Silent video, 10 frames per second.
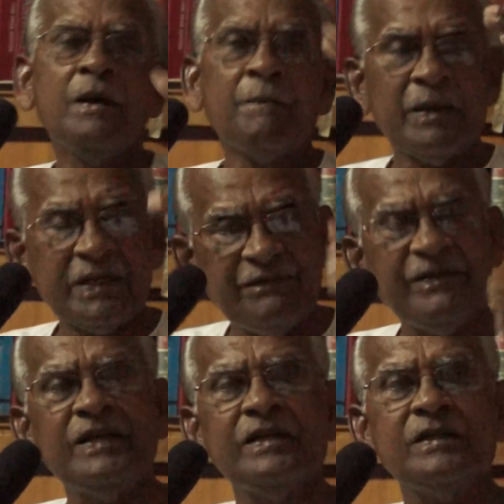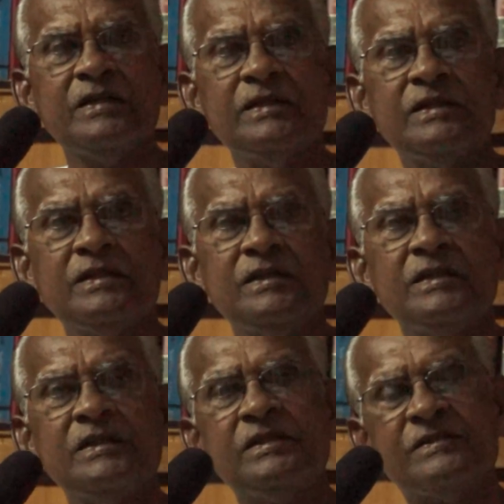But even
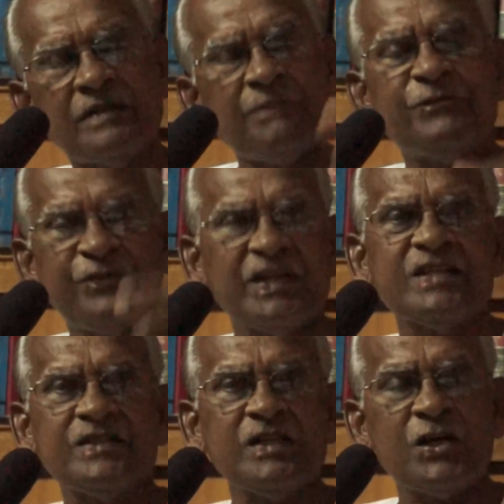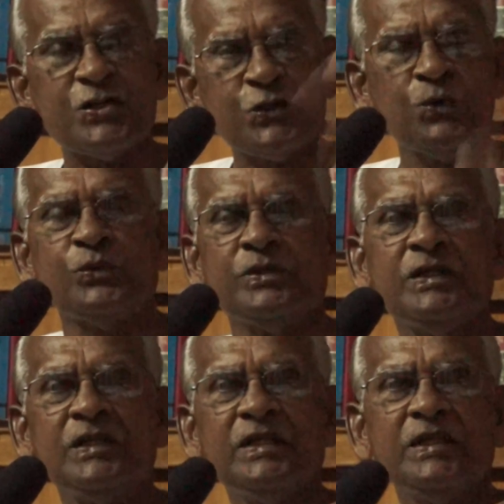some figures are shown
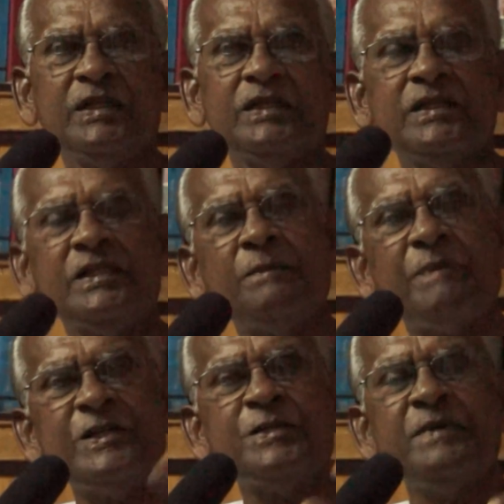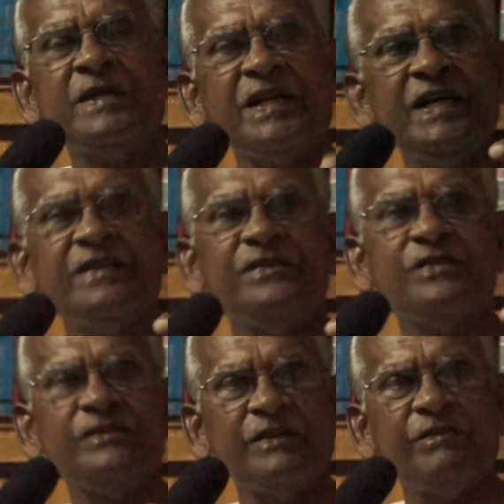that the punishment rate is
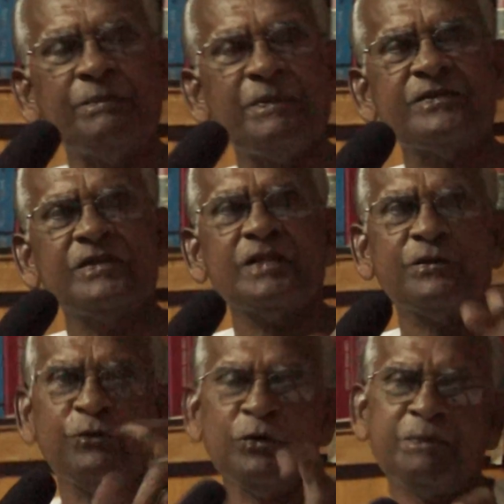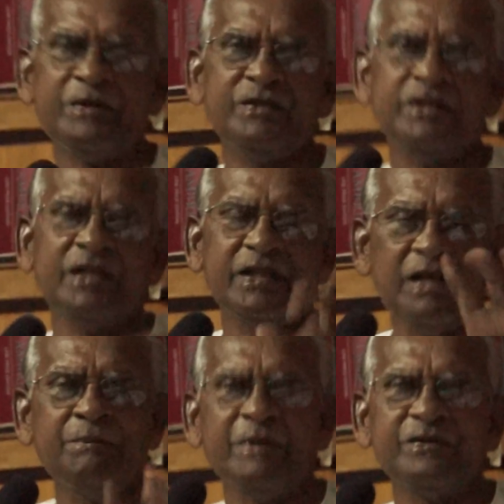7% or 4% or
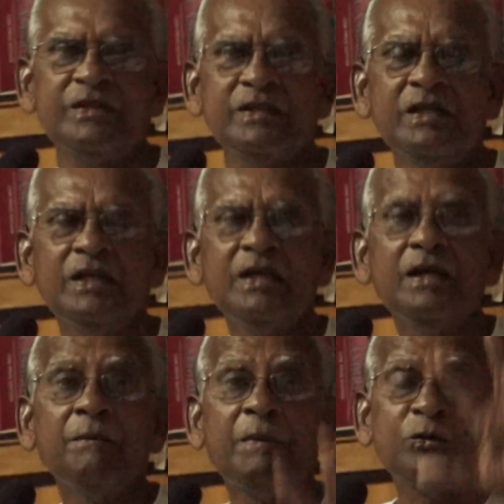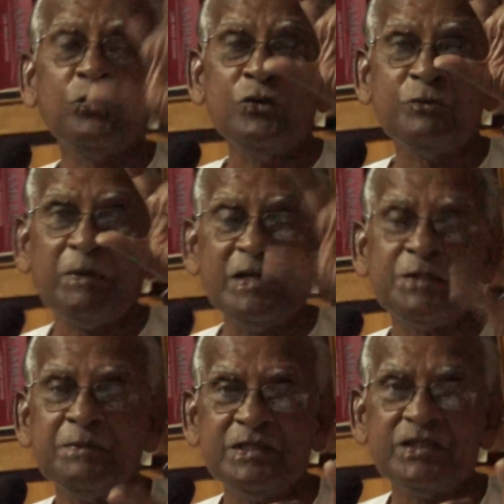10%, but those
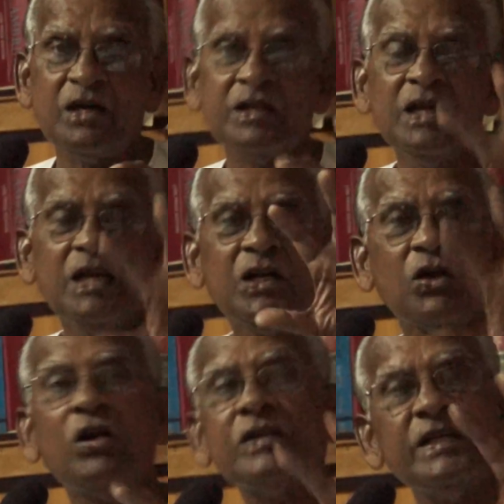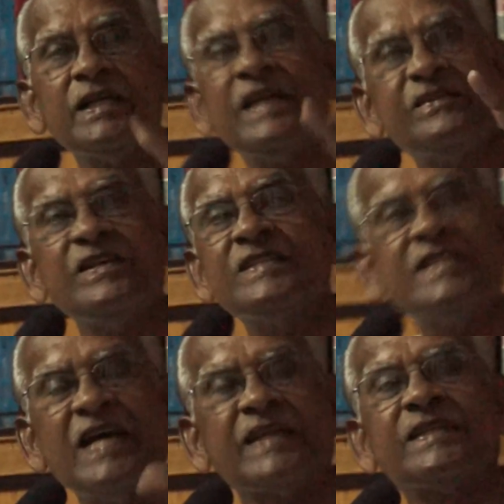punishments are not under
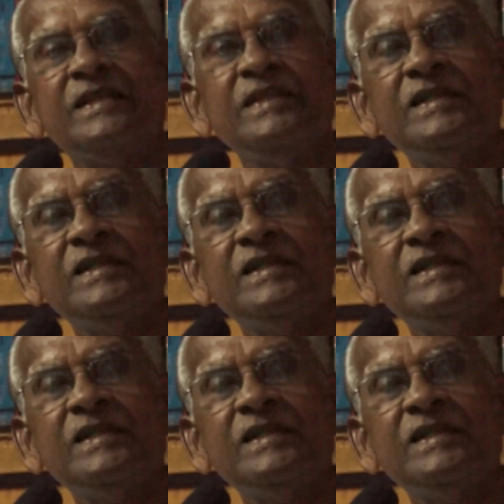SCST Act.